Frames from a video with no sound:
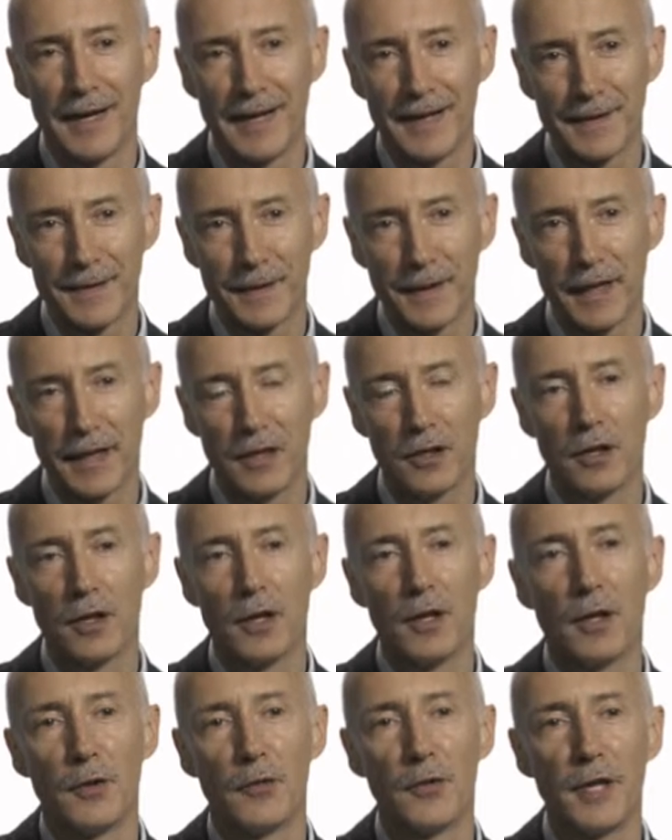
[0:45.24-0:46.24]
and then
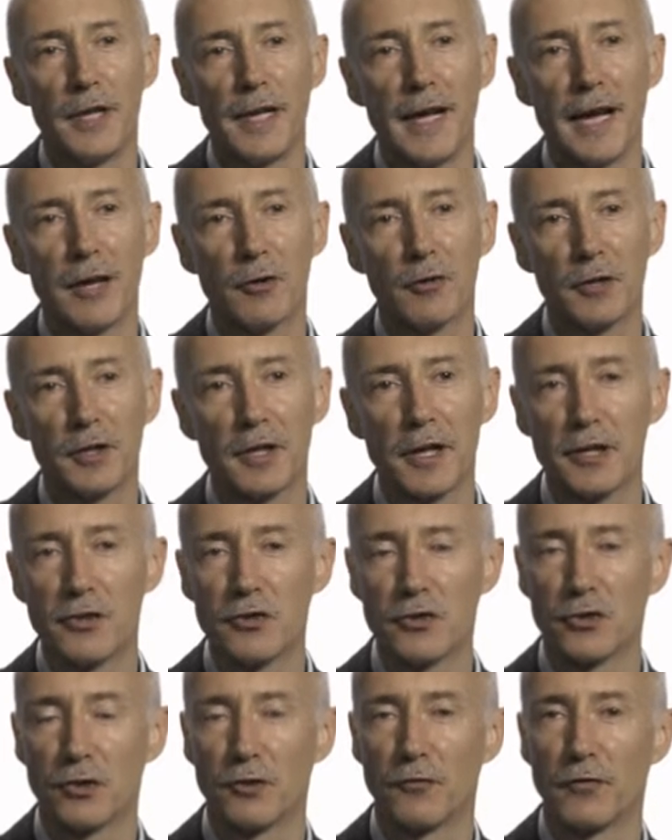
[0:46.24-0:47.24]
the
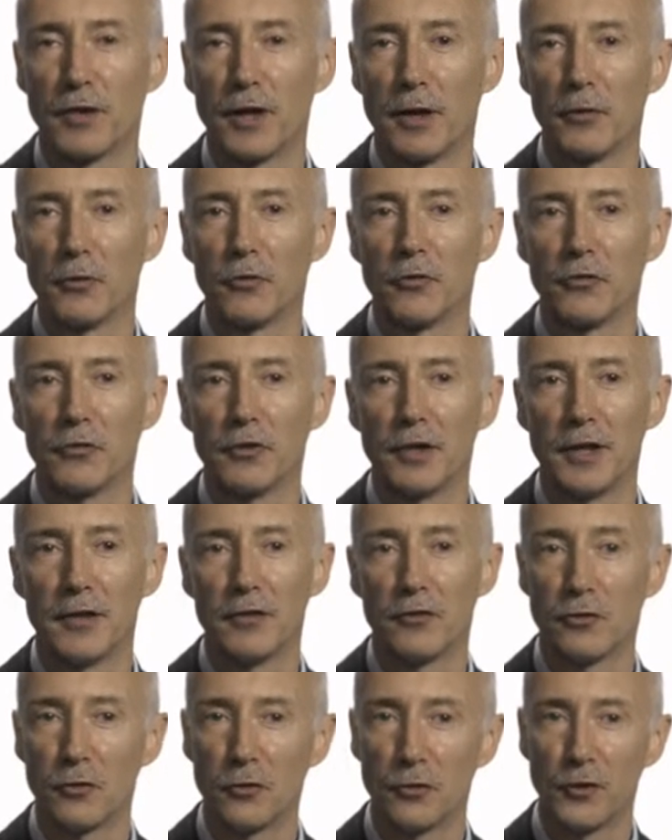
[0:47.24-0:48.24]
aggregation of those
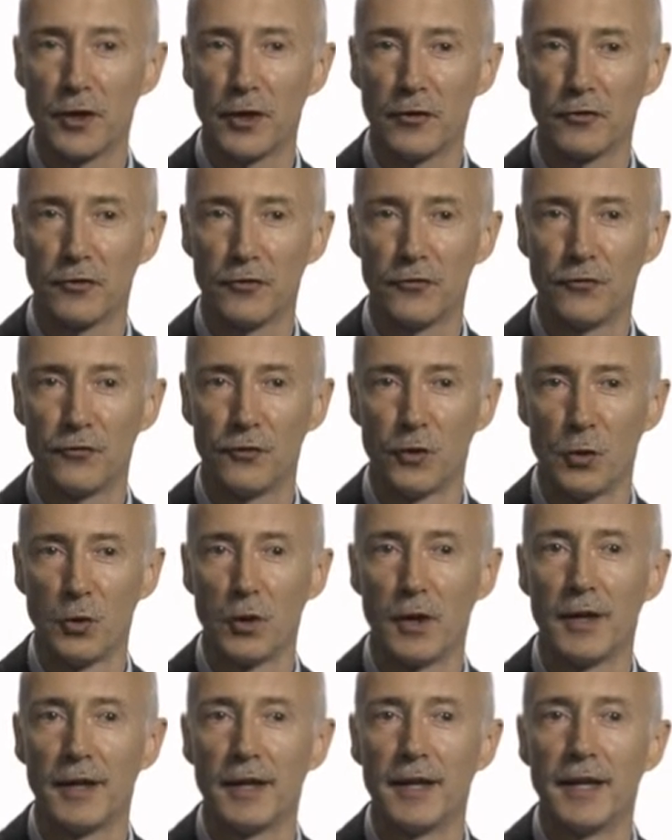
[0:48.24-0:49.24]
in
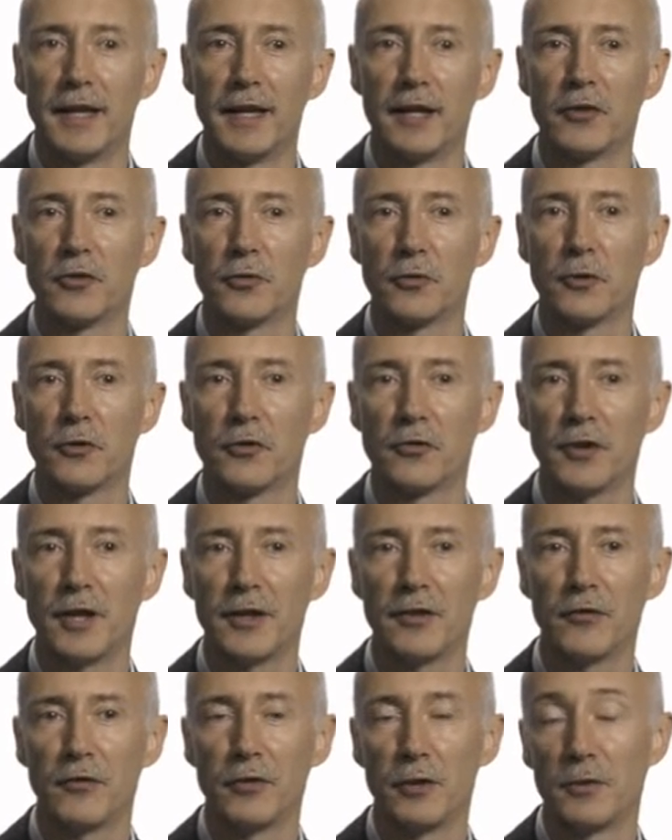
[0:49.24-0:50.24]
2004 into a
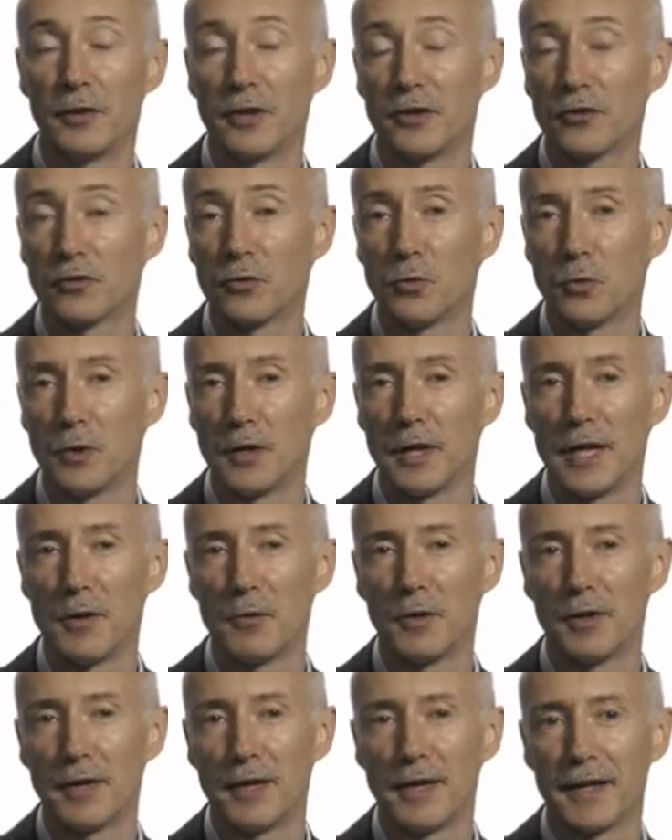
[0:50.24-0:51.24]
set of units called
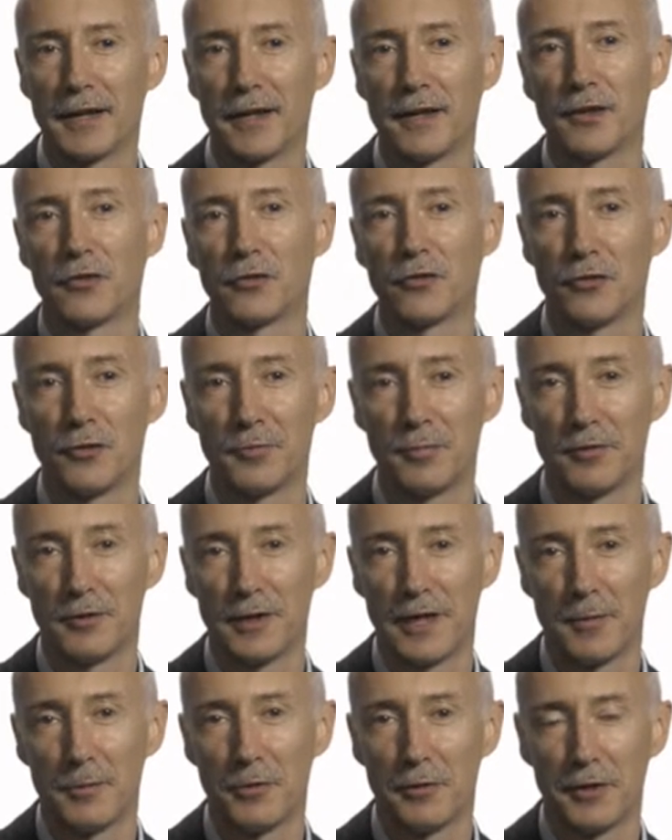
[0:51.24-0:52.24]
lower layer super
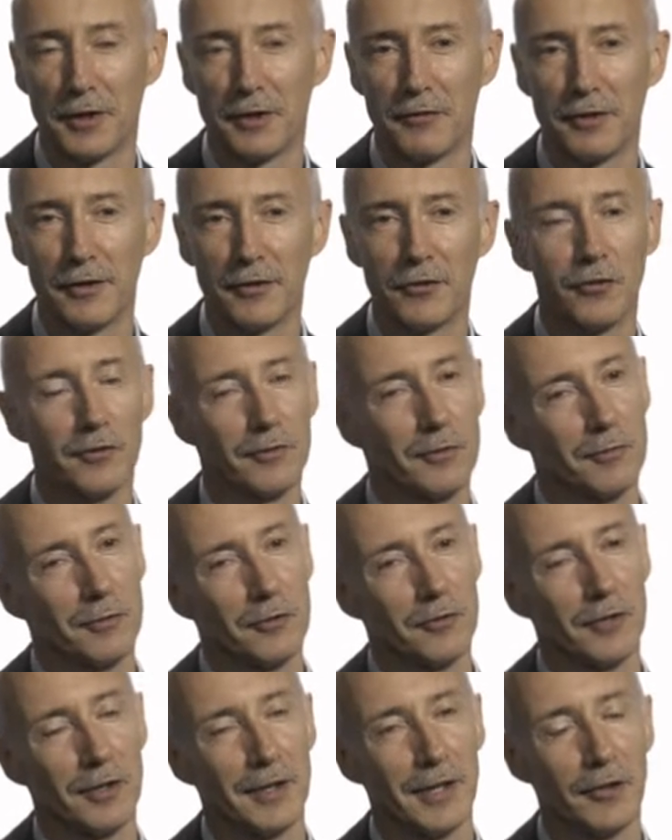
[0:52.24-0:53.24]
output areas,
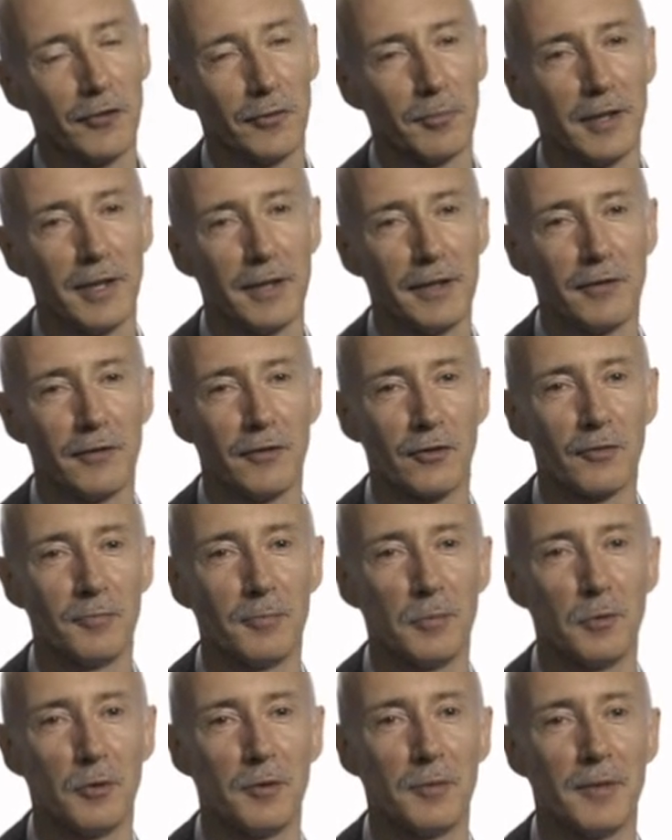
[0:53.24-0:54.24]
which I'll explain
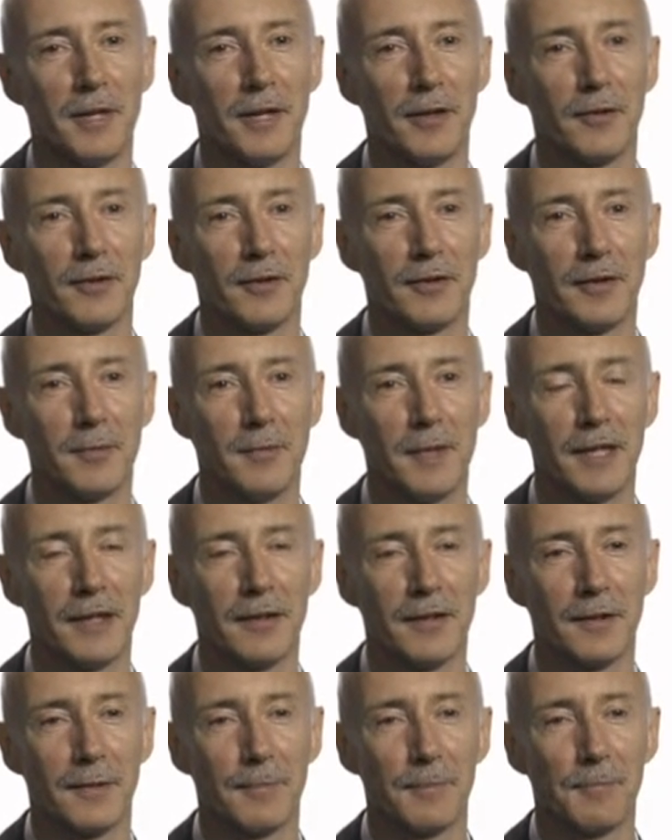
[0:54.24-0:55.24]
some more about in a minute.